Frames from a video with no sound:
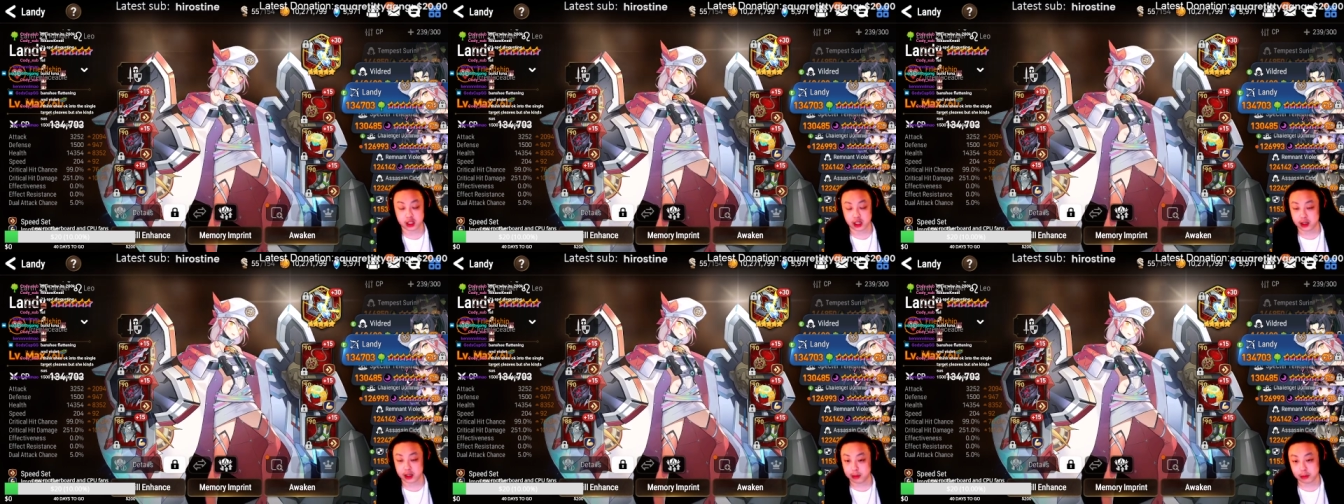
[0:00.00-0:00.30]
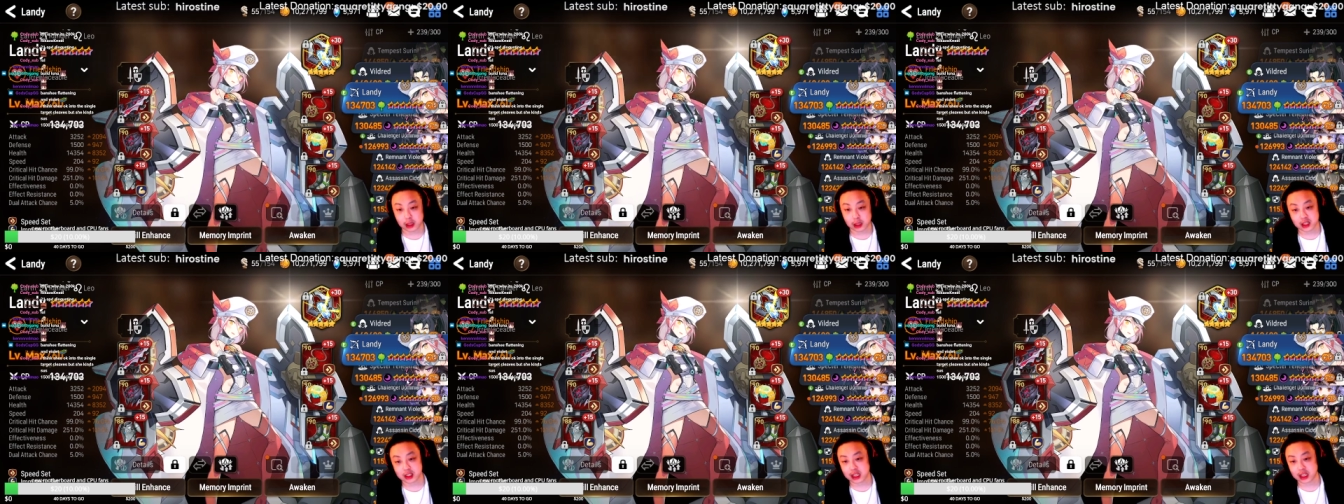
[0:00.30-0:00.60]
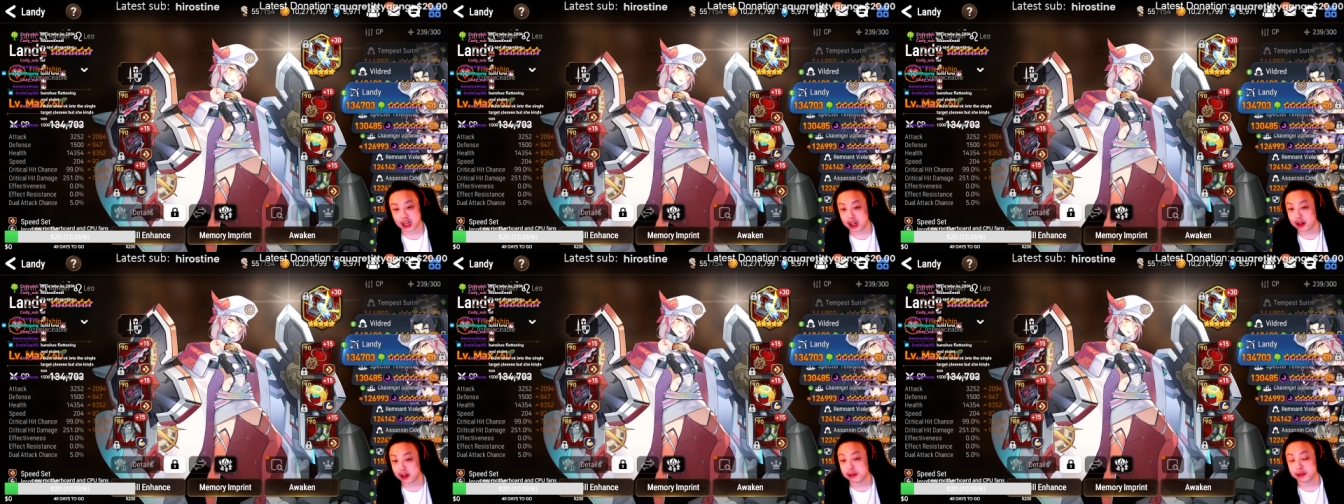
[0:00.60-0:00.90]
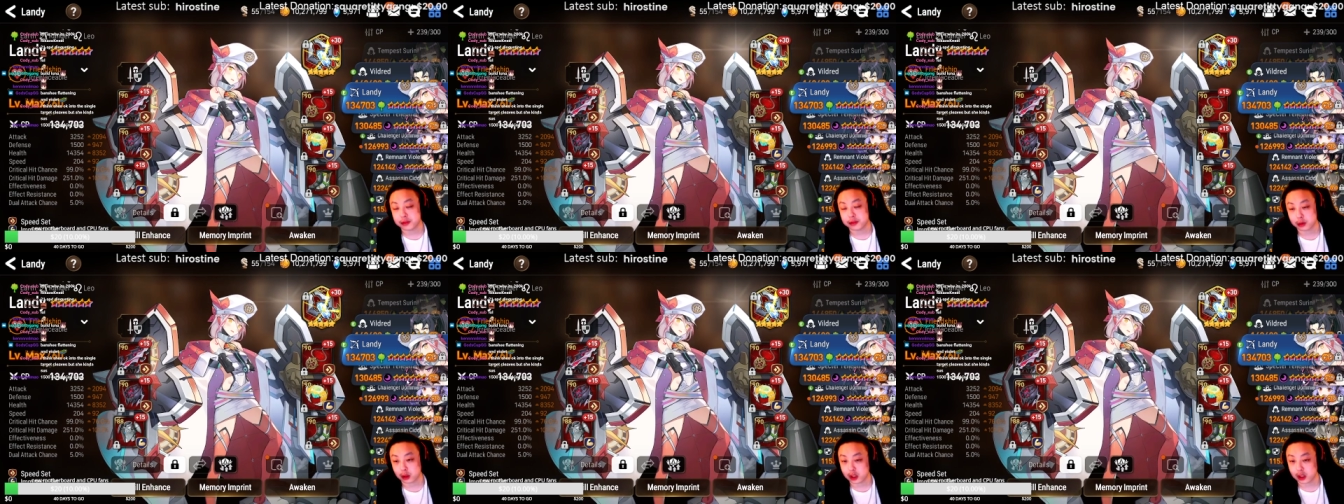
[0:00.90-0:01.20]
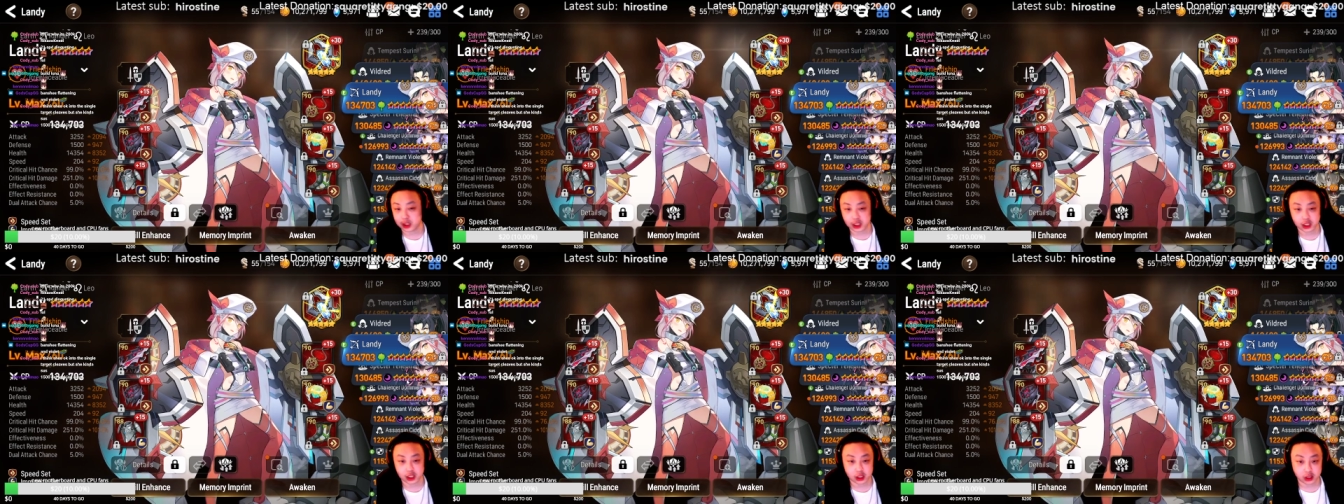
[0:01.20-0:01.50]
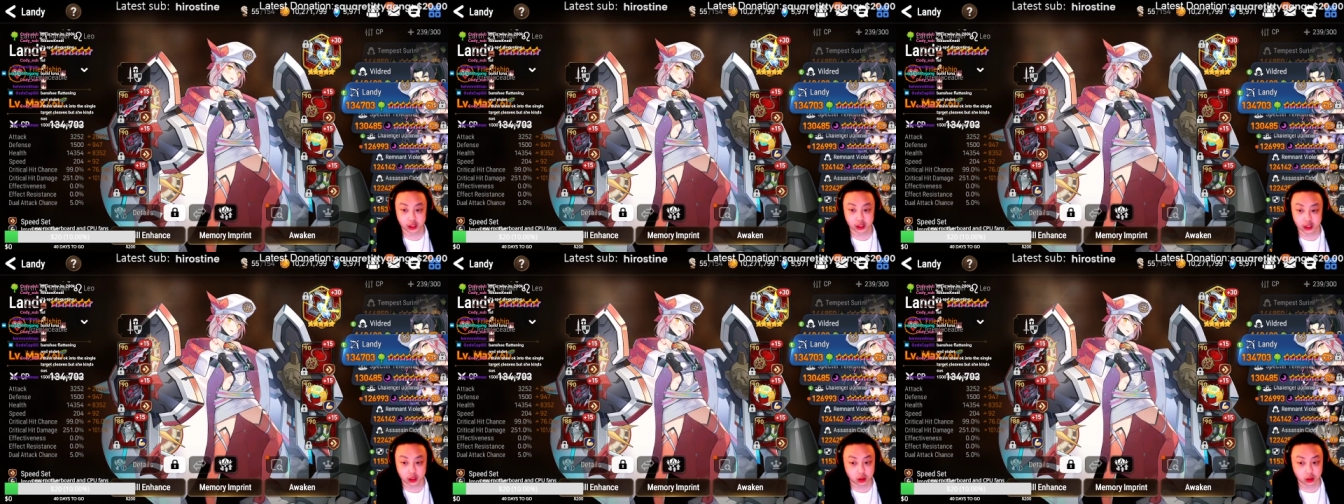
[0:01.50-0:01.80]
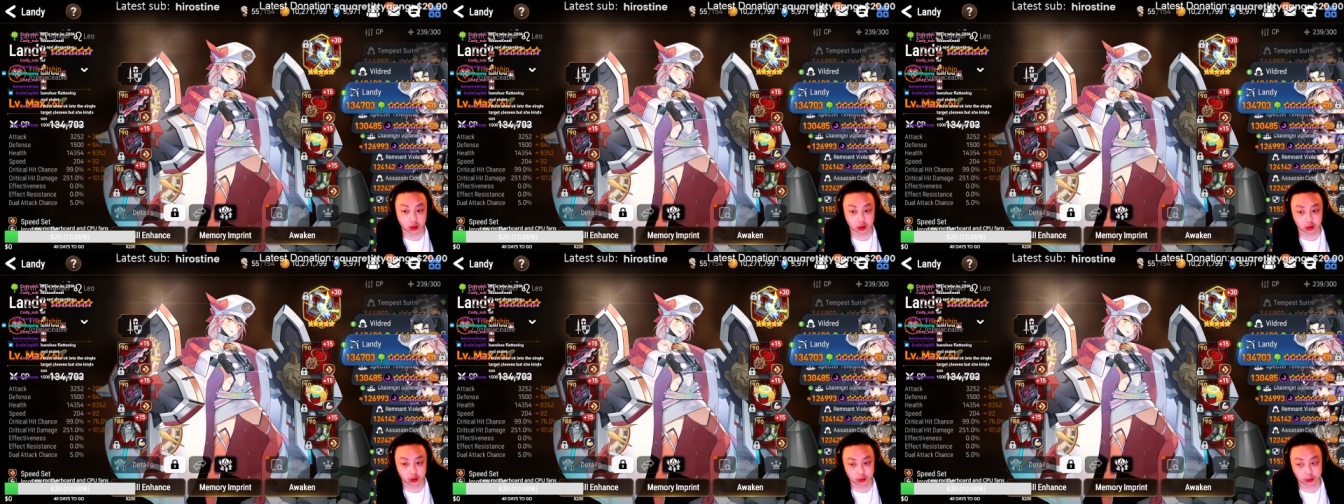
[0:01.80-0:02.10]
a must-have for any like
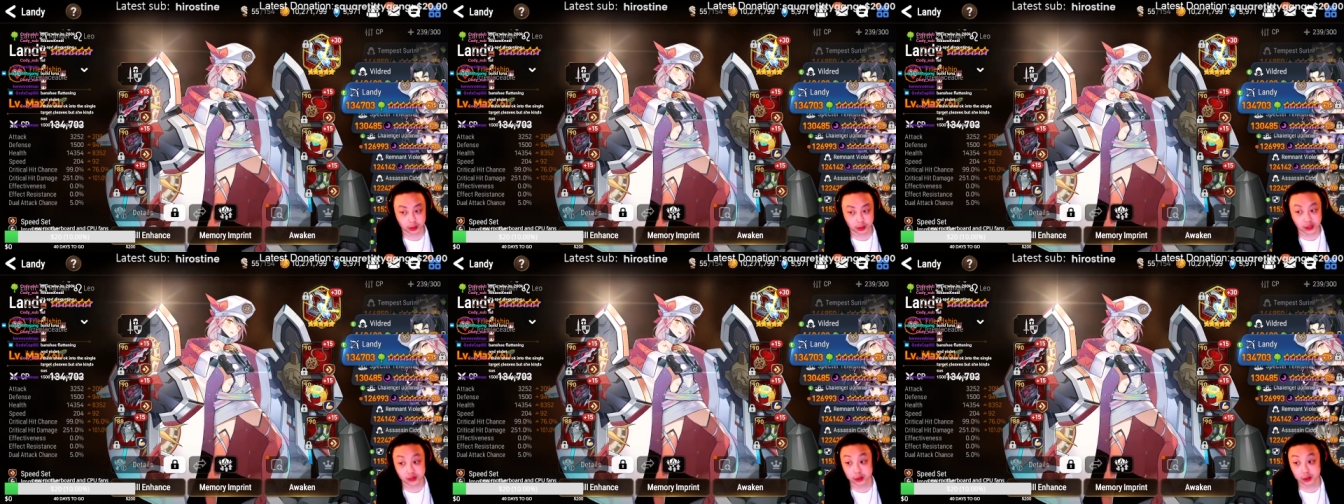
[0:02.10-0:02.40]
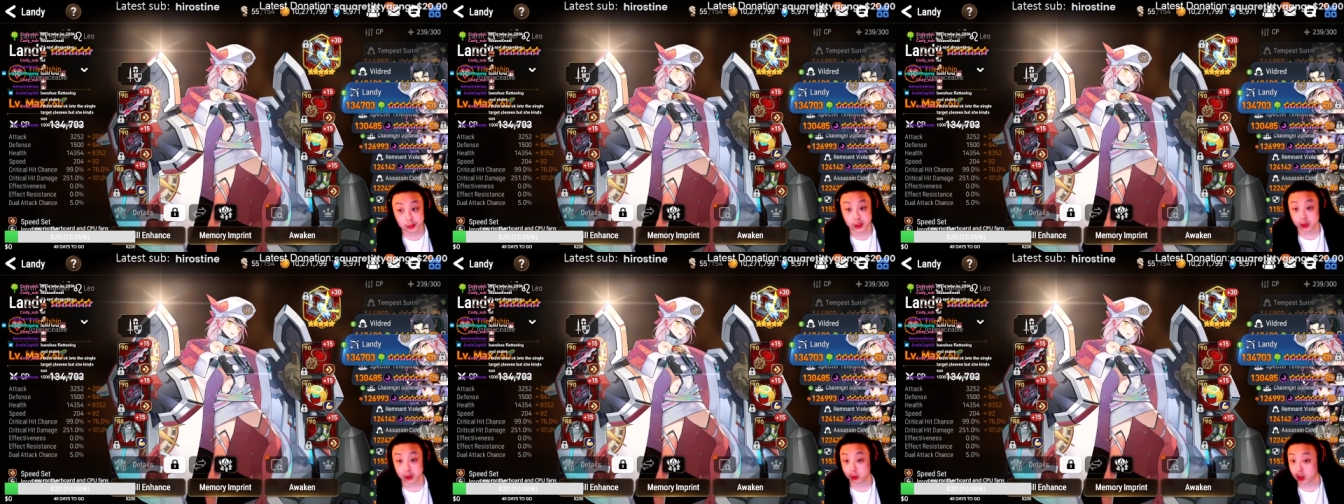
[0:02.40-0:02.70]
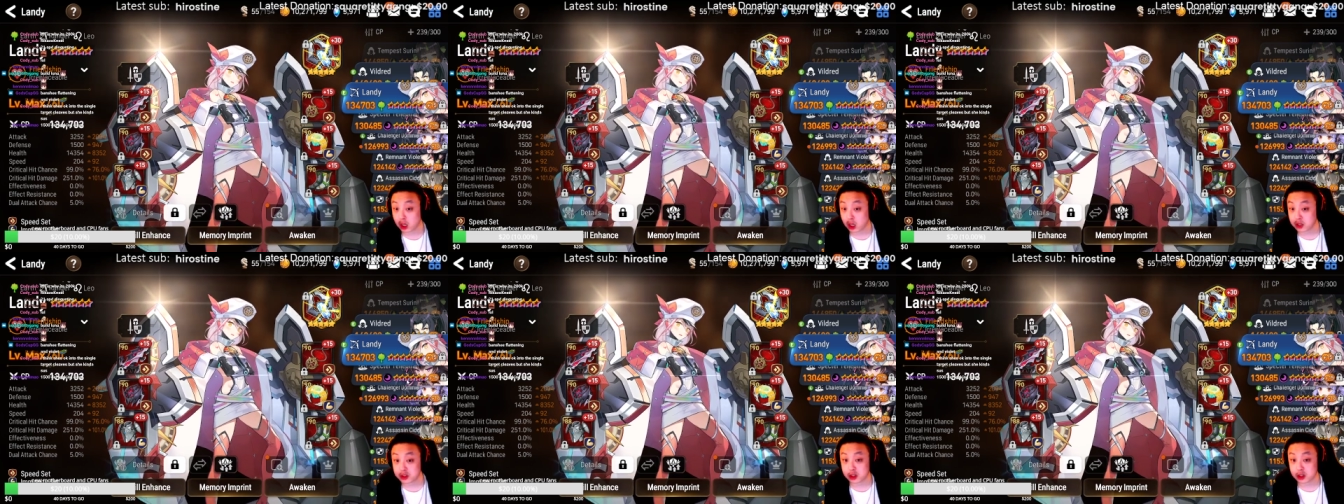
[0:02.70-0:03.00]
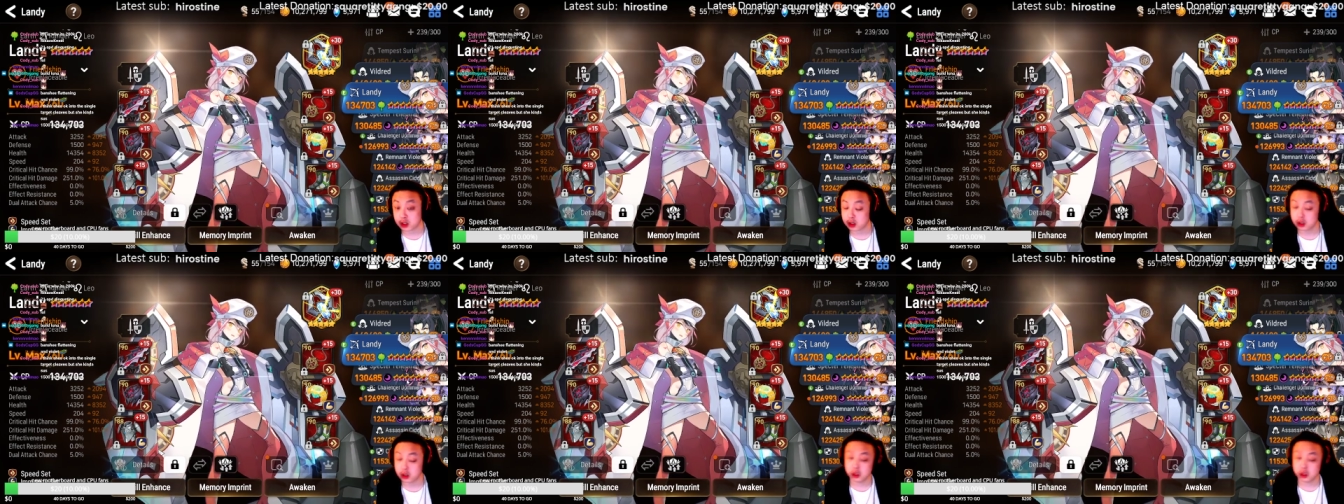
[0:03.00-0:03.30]
PvP roster.